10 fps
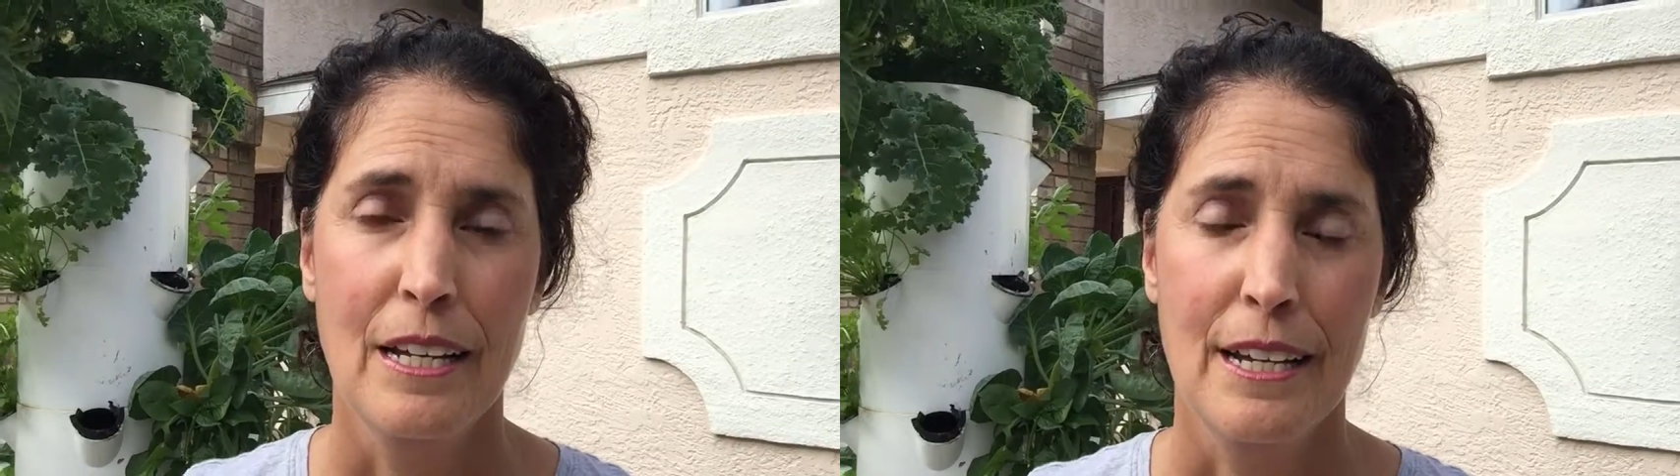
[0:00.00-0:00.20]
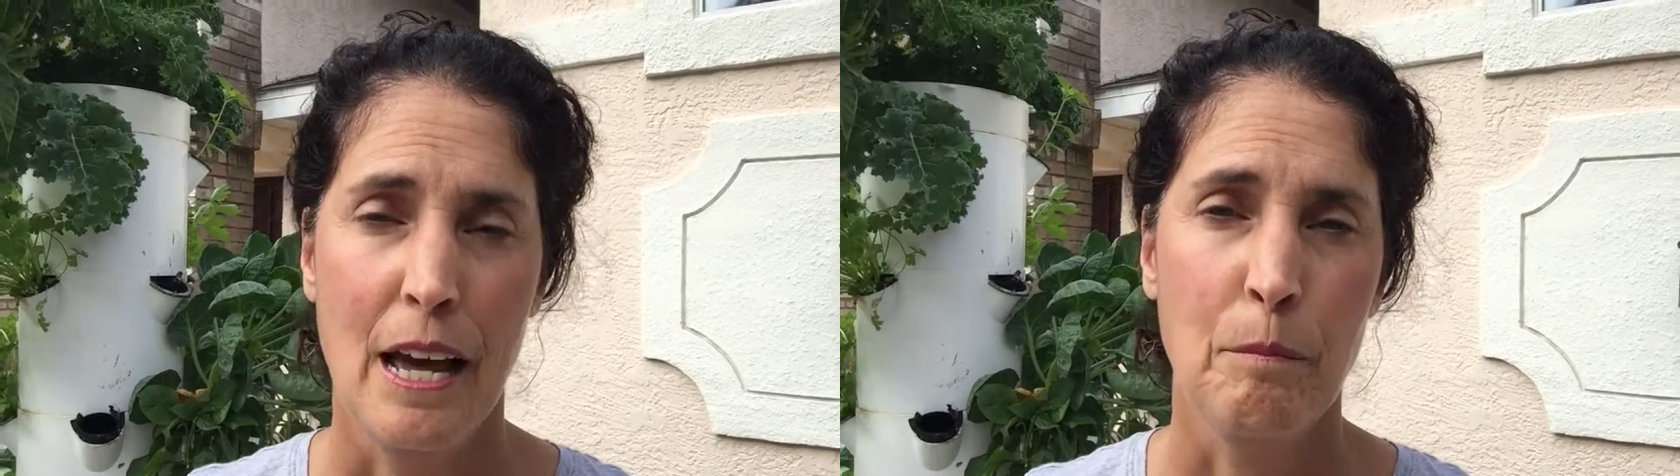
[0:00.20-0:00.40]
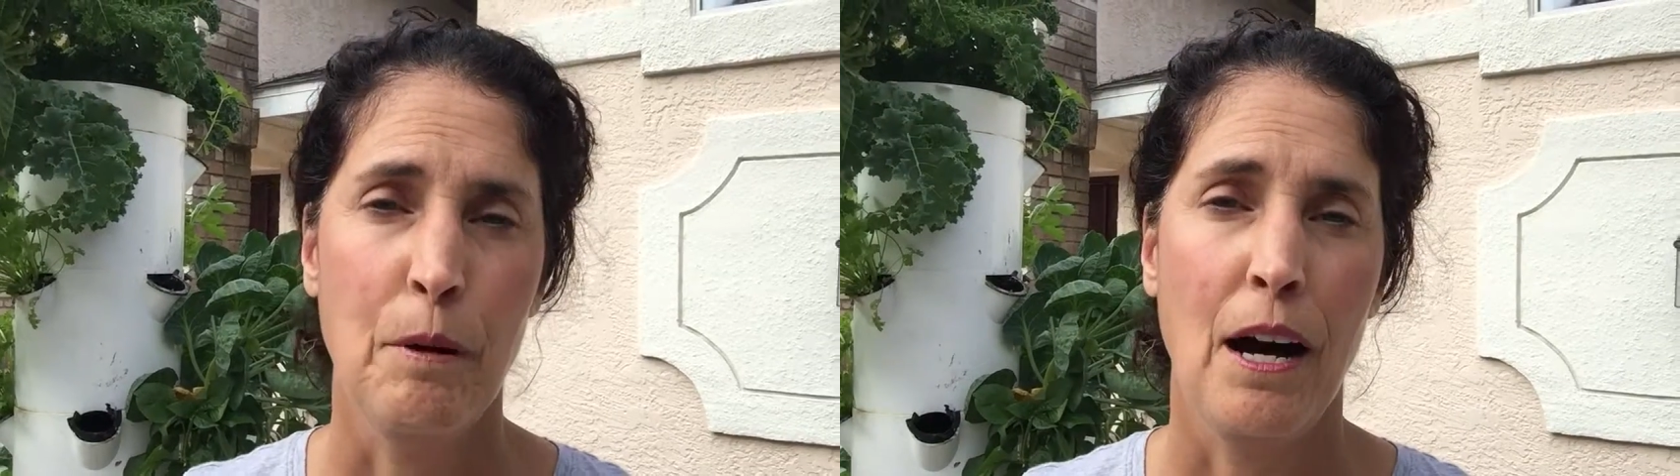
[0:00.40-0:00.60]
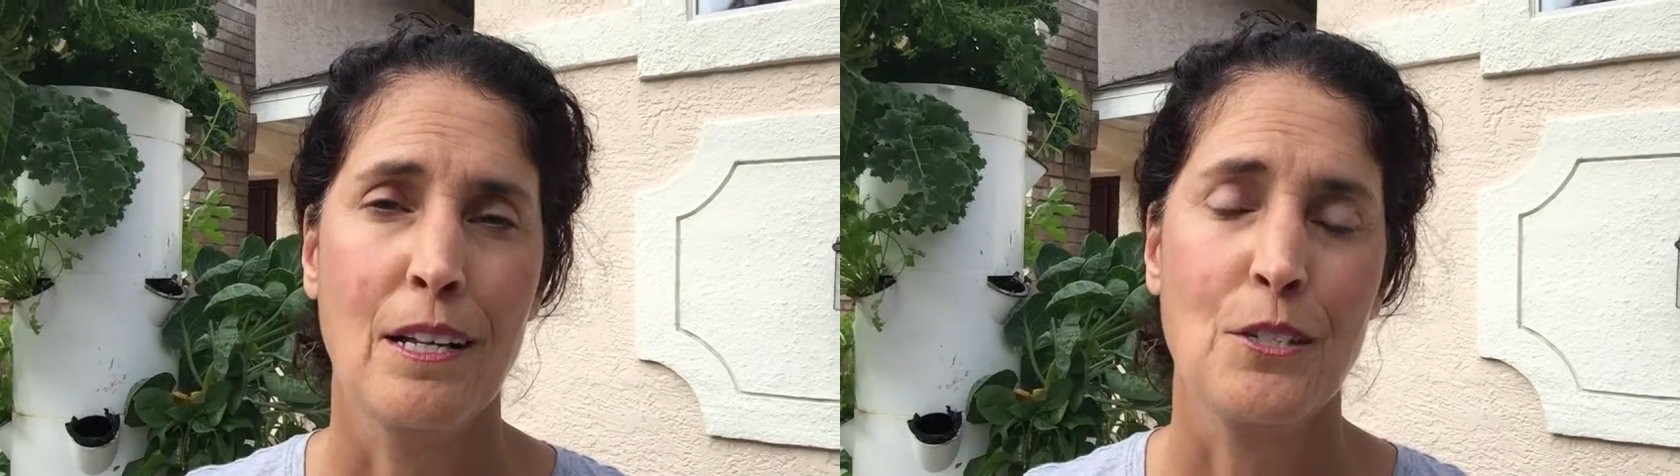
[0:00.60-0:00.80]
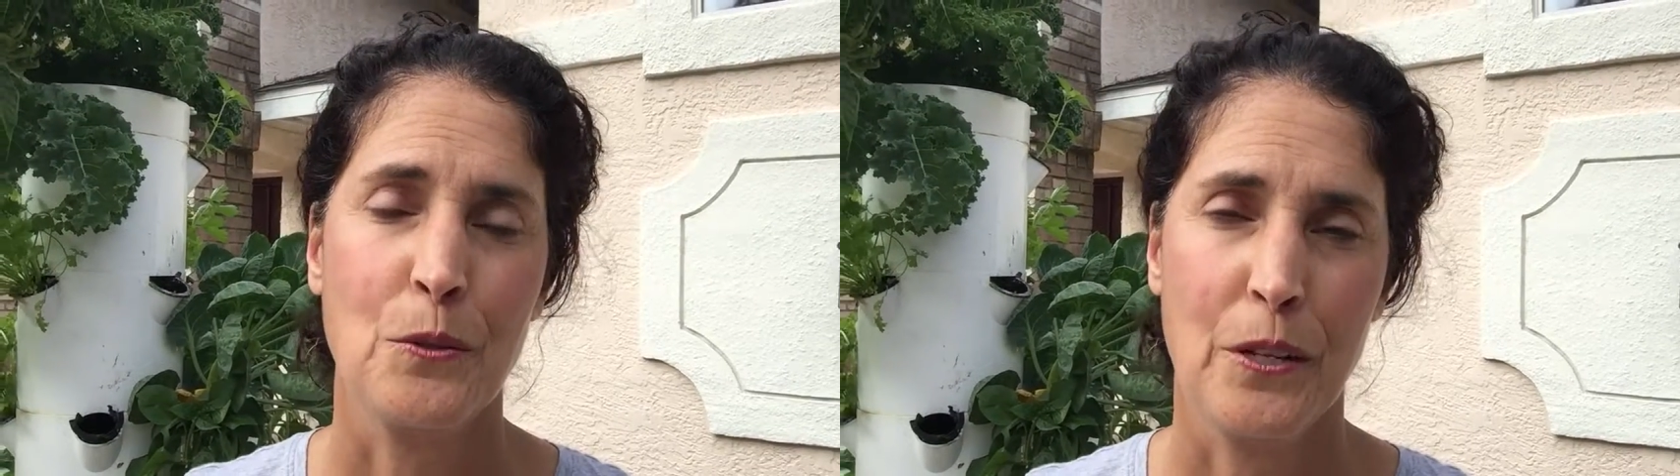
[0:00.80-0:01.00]
net
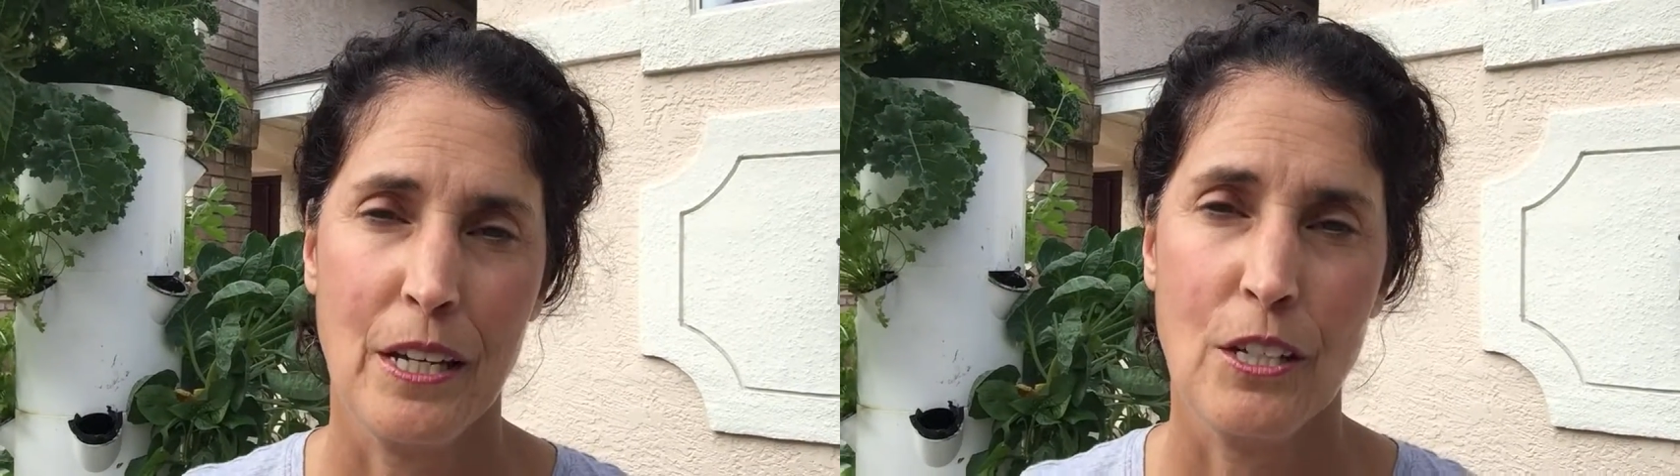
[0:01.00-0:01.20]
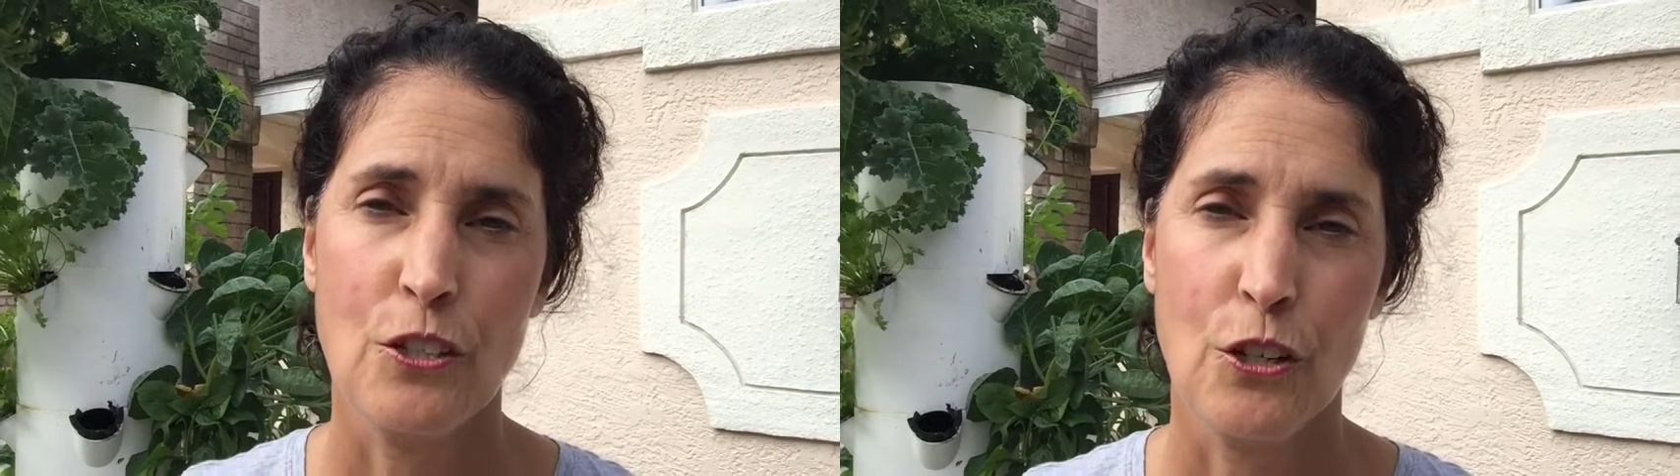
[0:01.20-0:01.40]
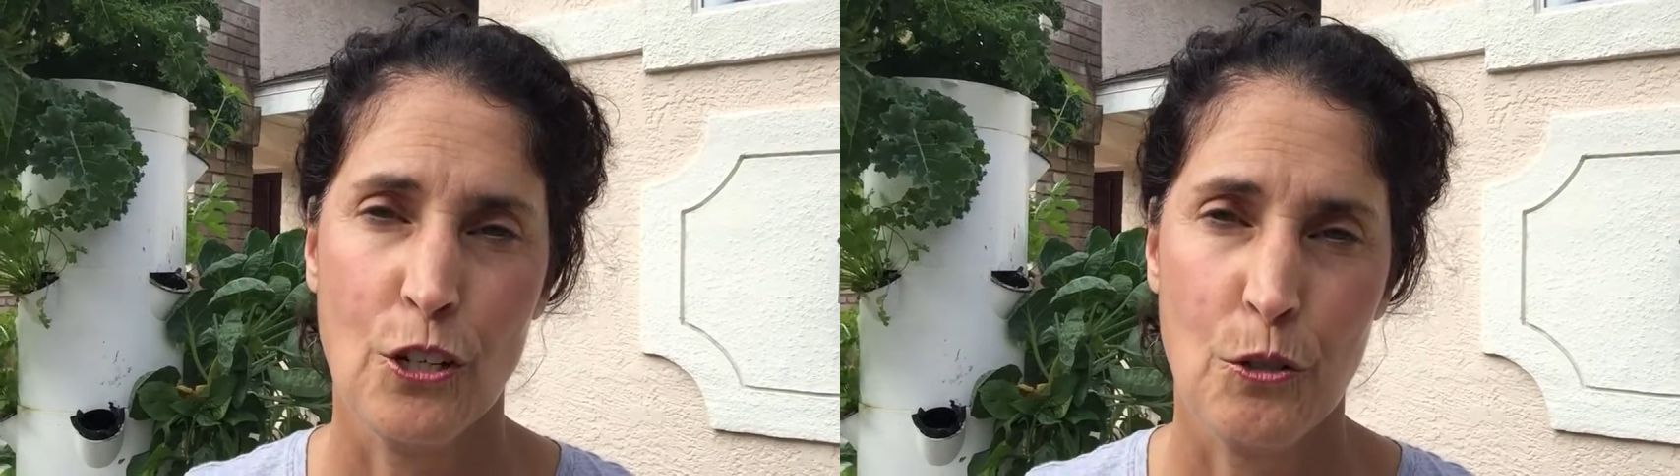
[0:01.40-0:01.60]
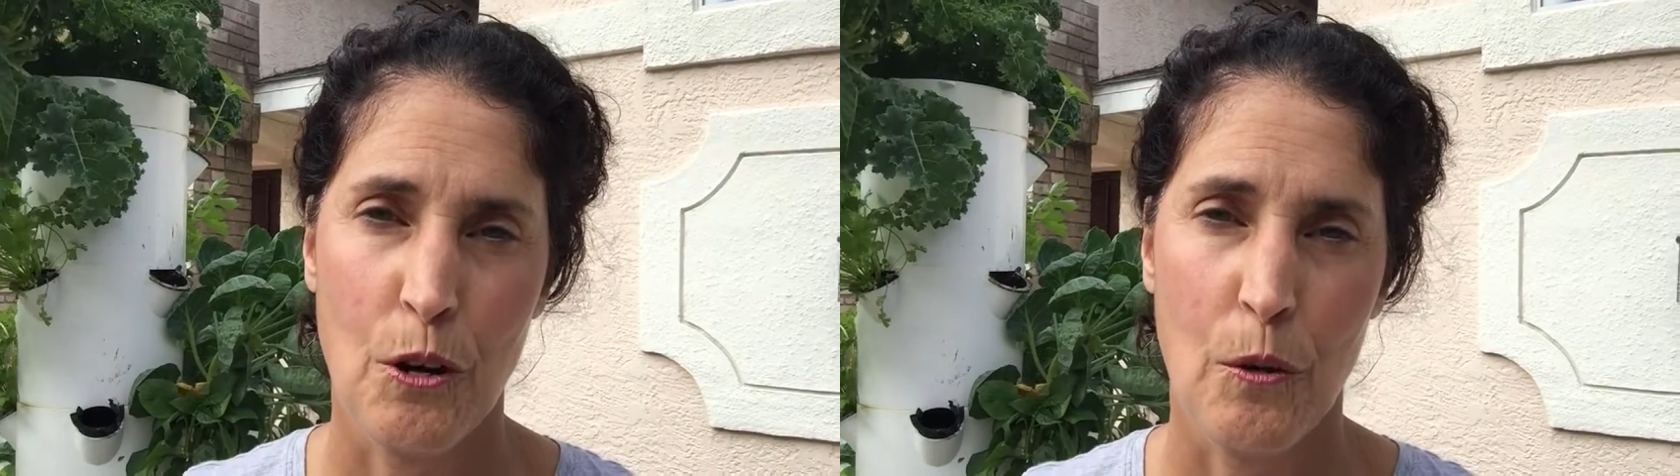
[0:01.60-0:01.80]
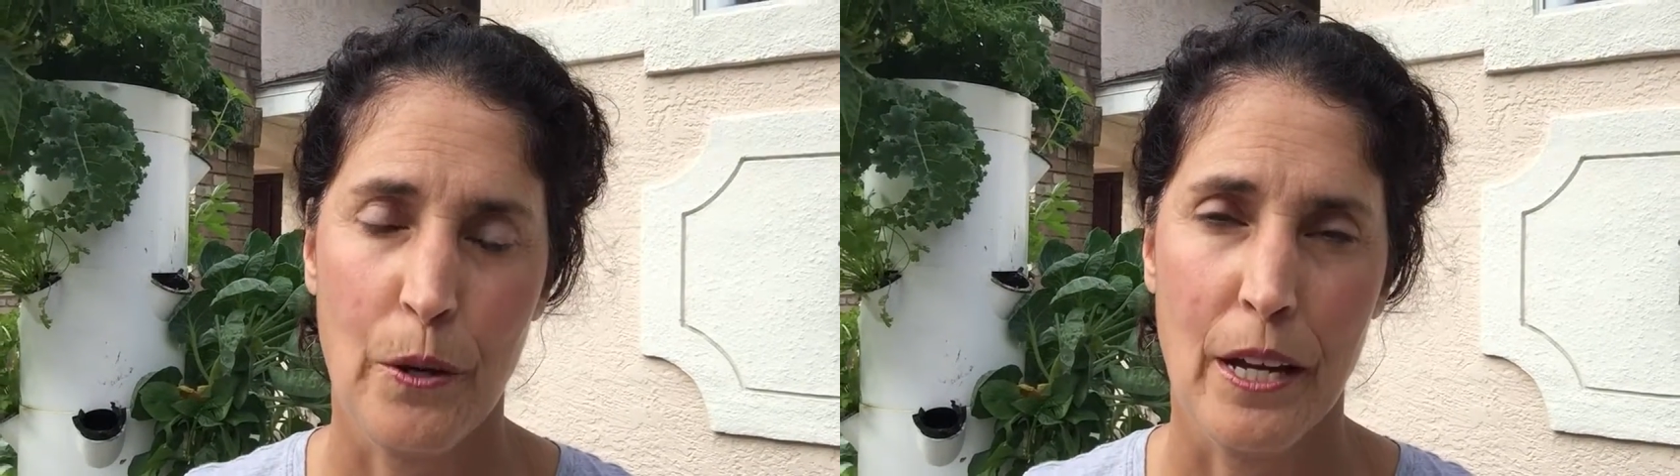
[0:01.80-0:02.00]
pot so it can start
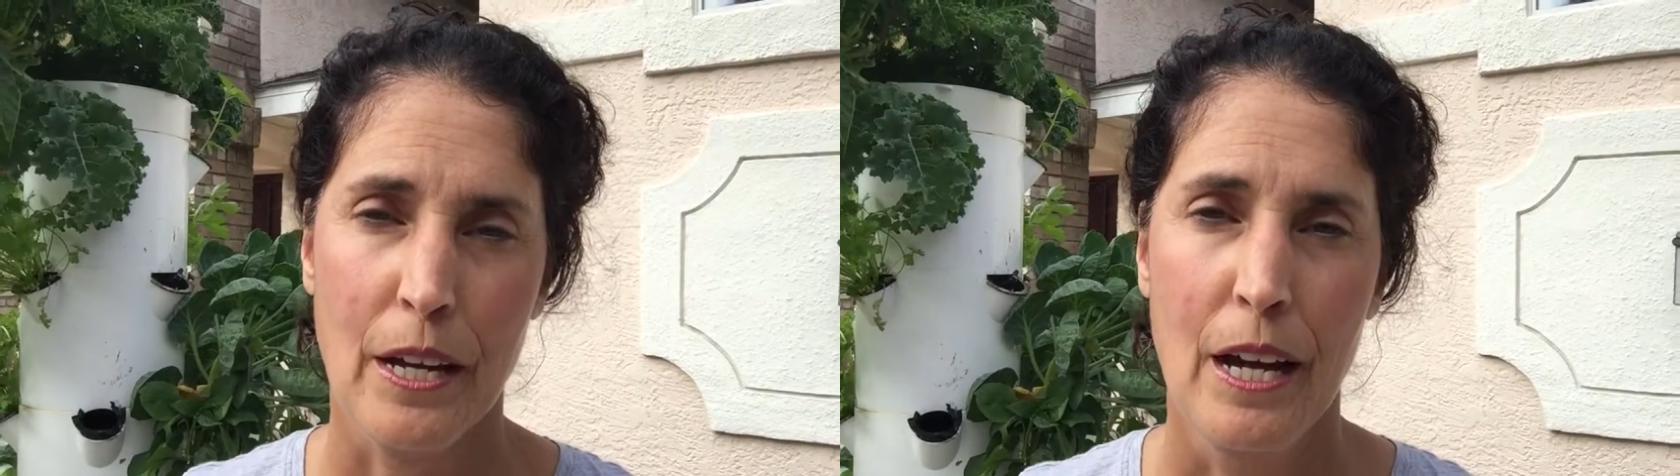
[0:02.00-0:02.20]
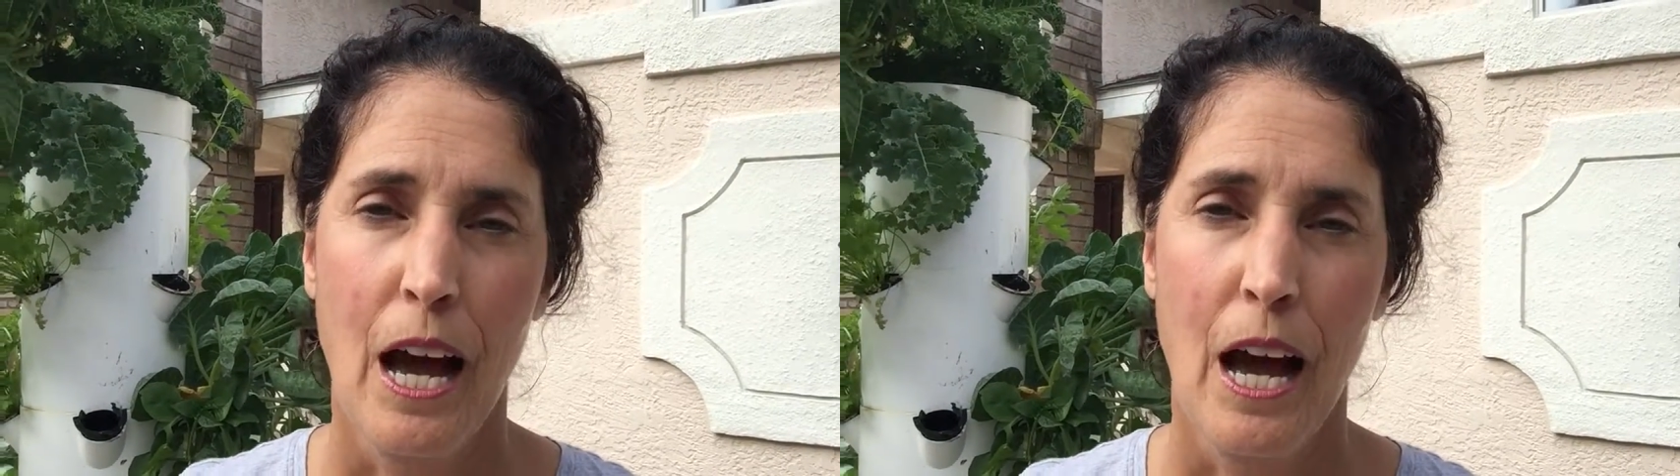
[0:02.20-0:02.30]
growing.